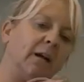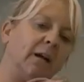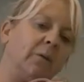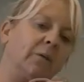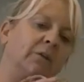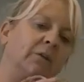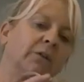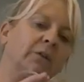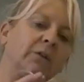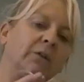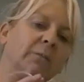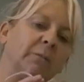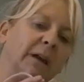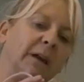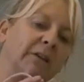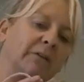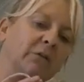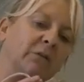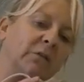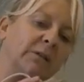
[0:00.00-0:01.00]
I want to
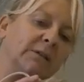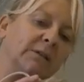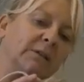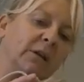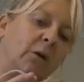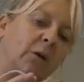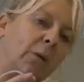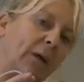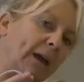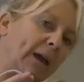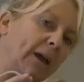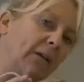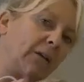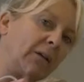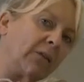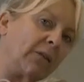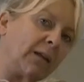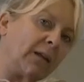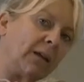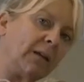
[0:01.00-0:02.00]
make sure there's no air
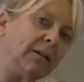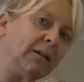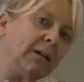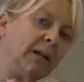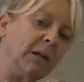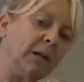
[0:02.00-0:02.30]
in there,